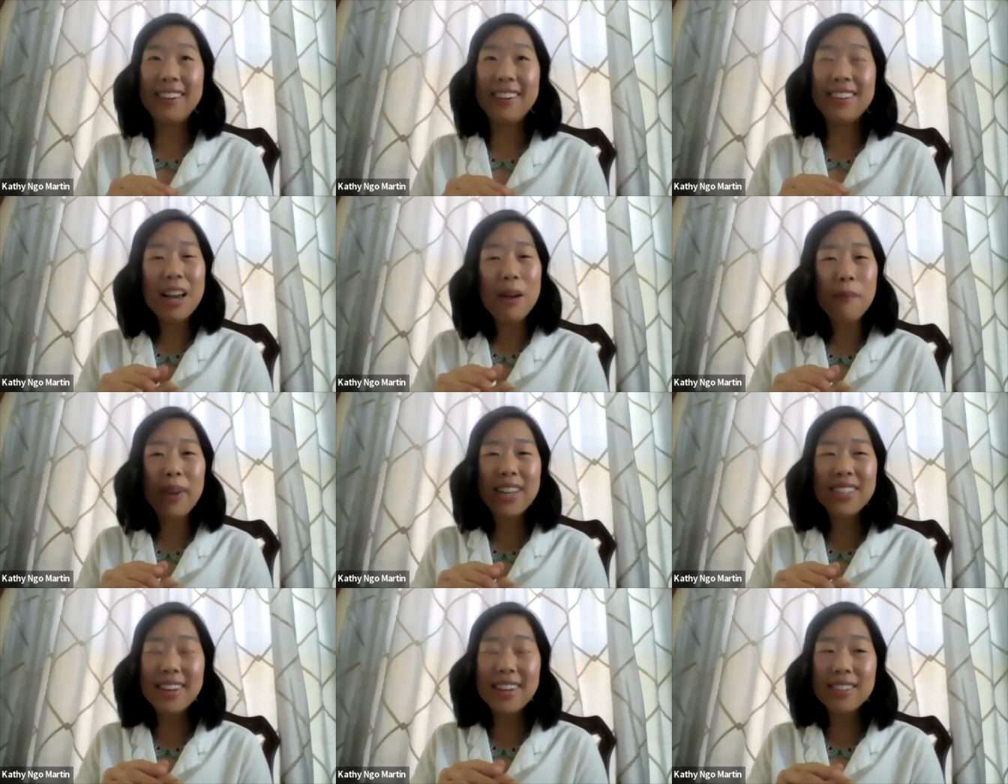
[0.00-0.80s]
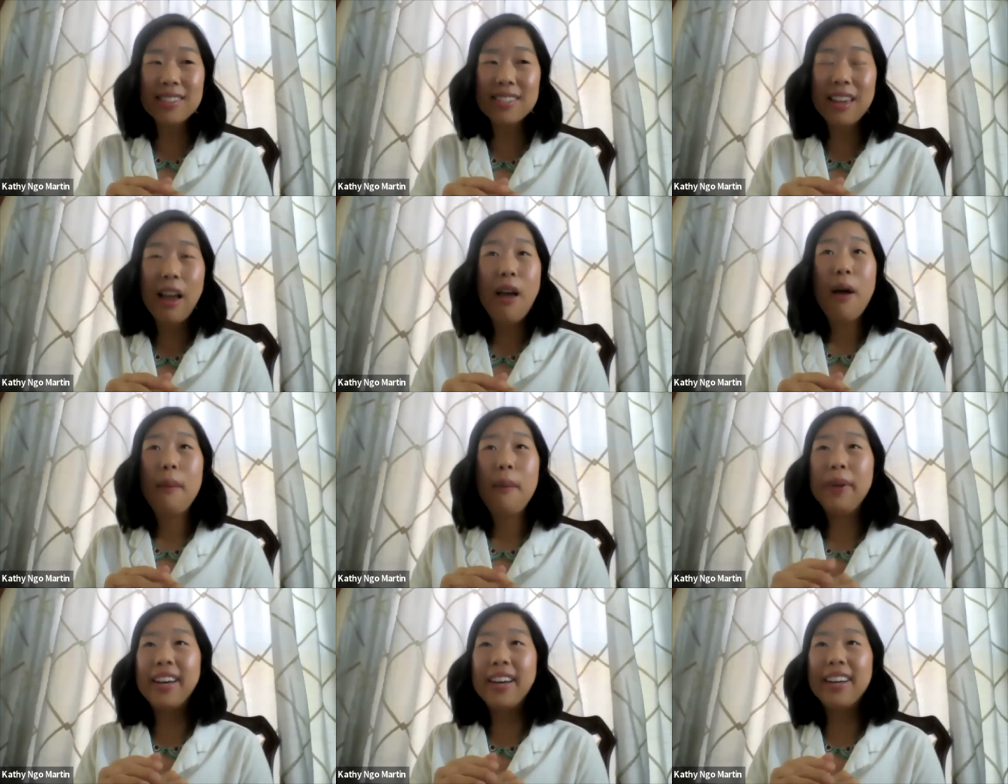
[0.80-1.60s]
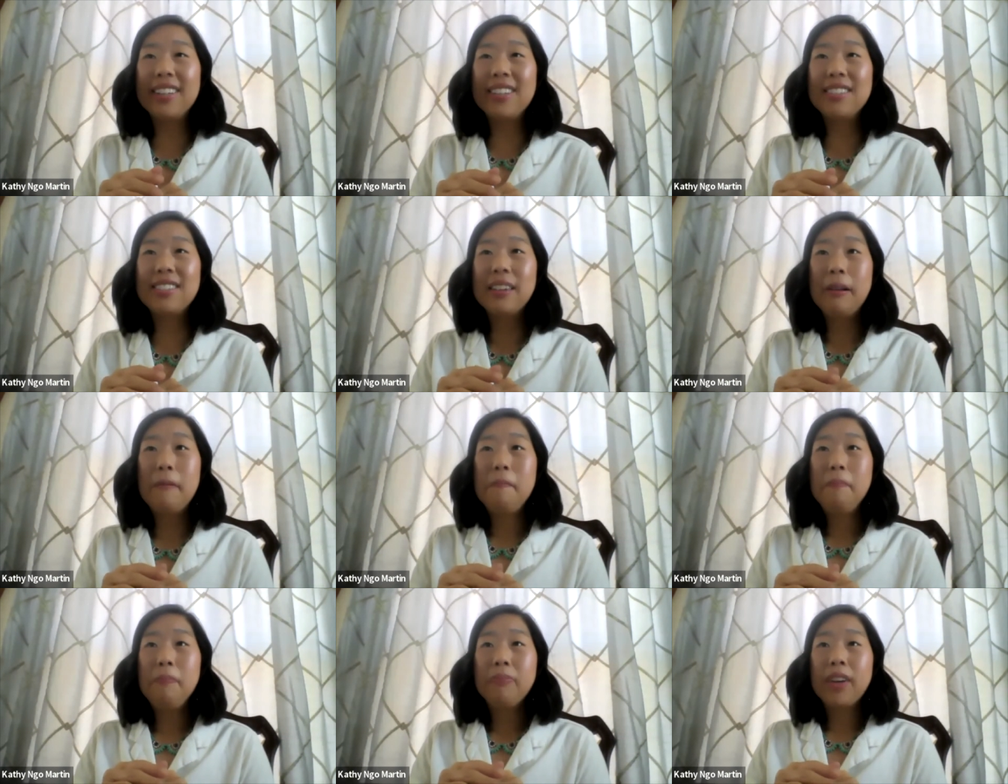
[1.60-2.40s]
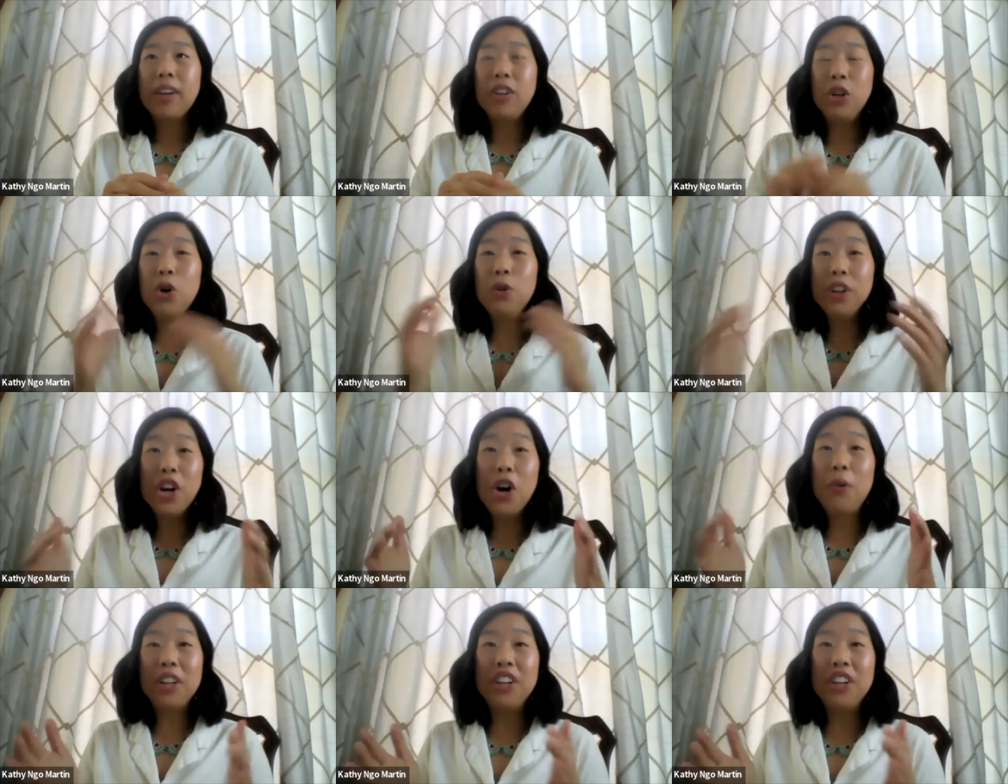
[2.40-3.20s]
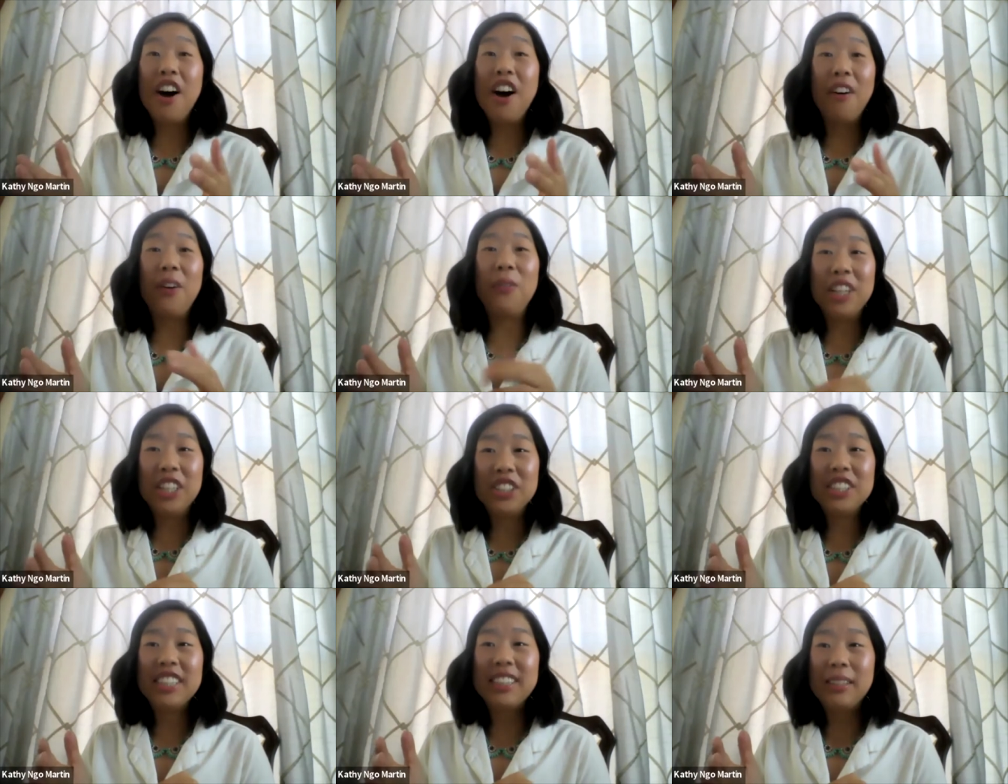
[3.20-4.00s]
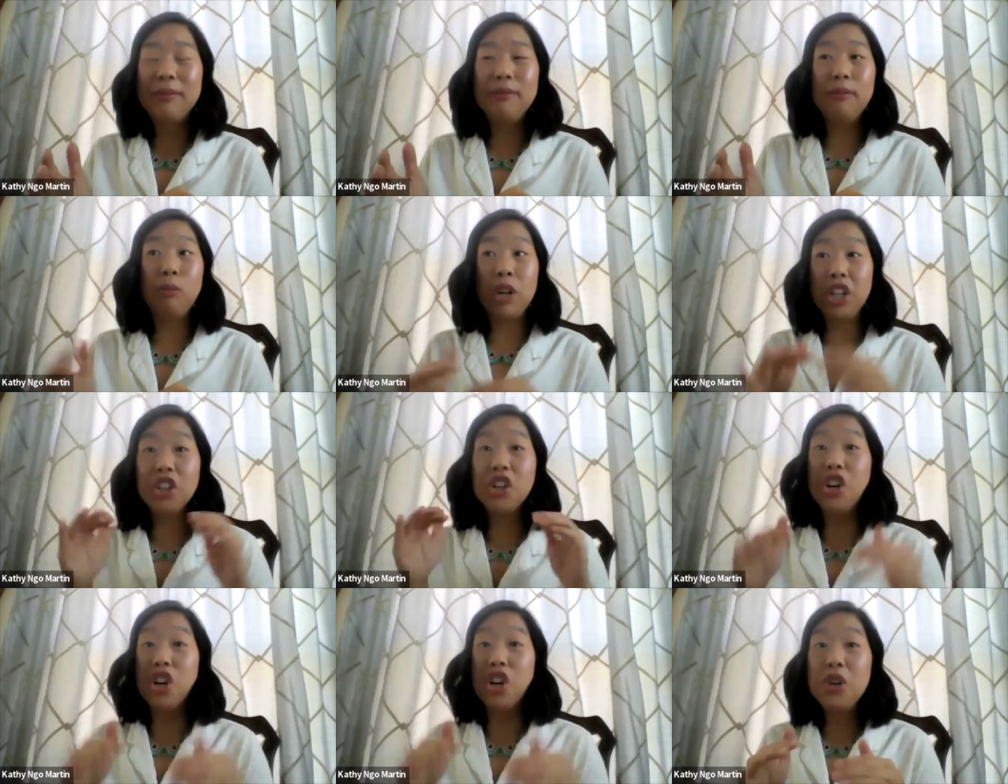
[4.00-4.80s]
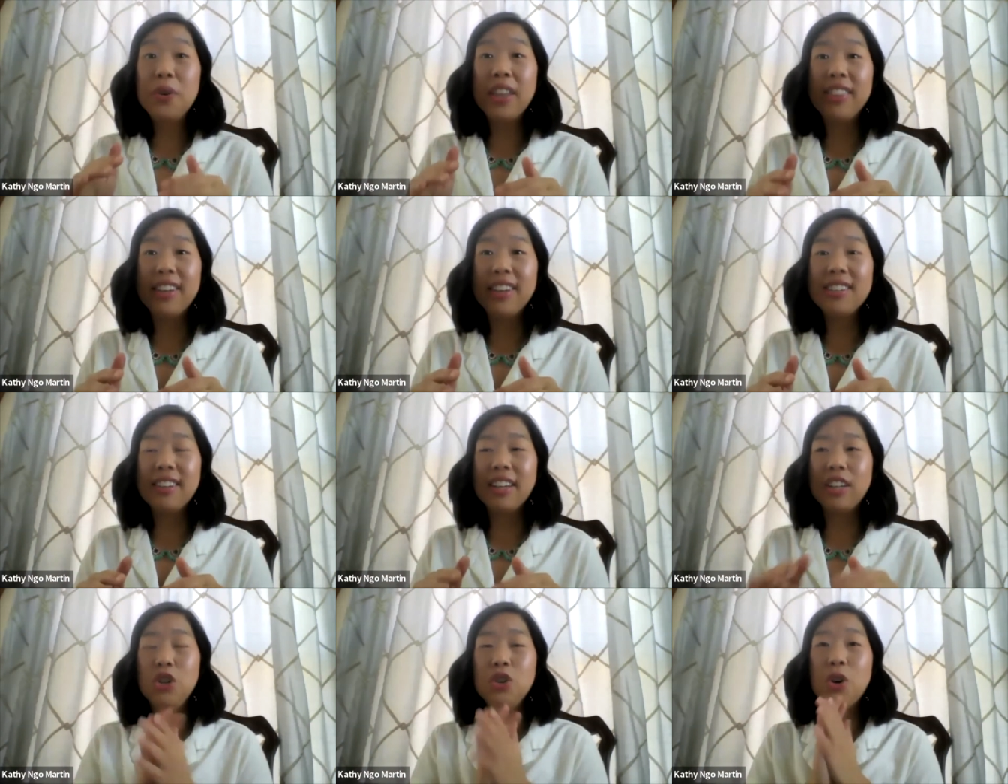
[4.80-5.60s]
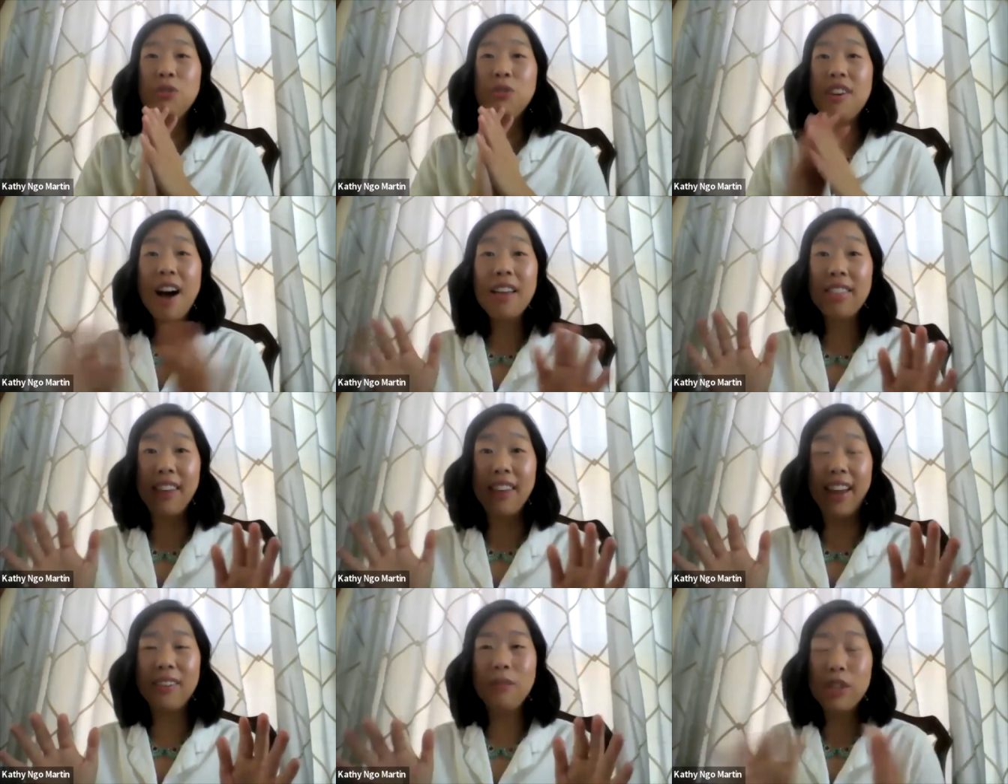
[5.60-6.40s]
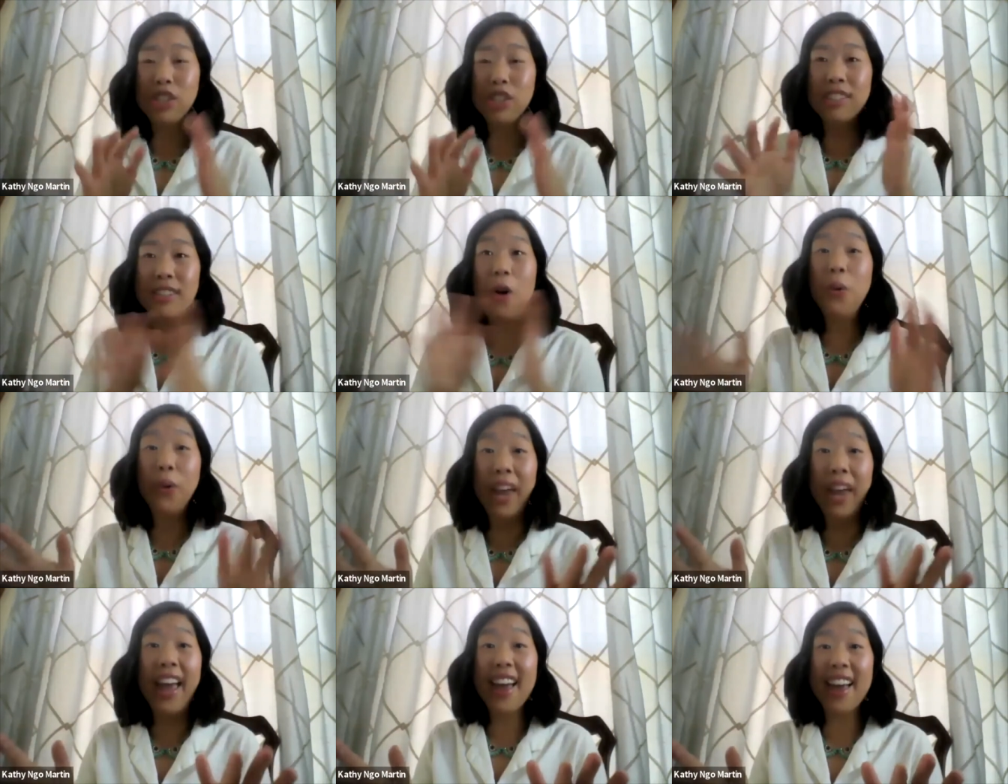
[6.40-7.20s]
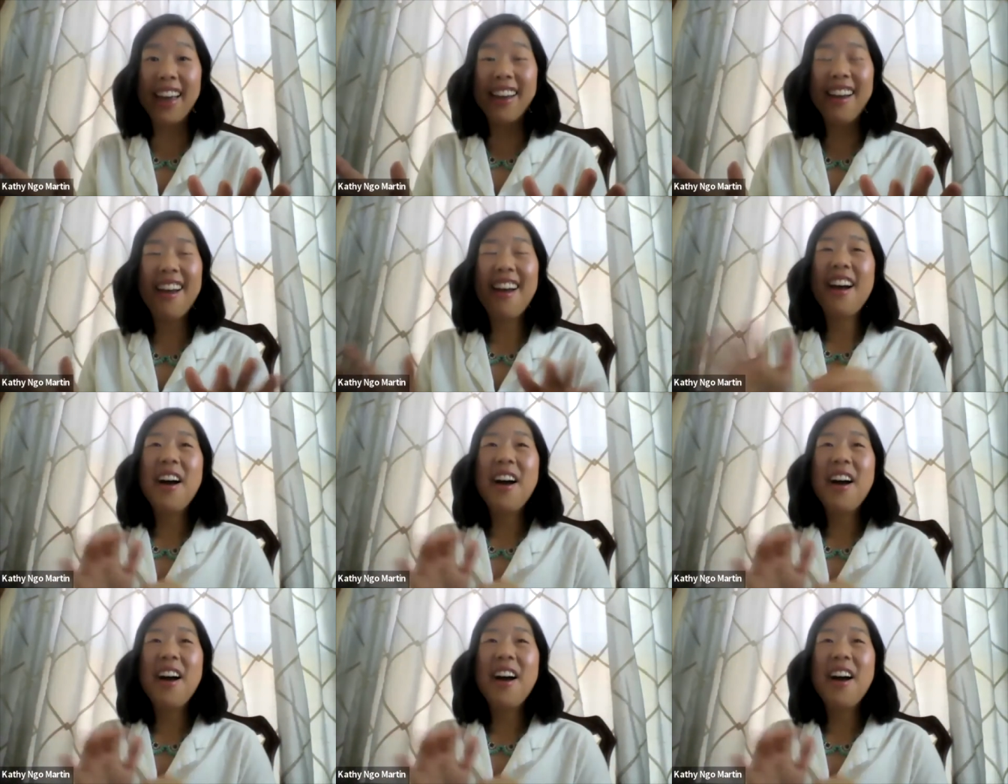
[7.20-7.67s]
Does that make sense? Because you only know what you know. And when you're at the when you're new at this, like you know nothing, which is okay,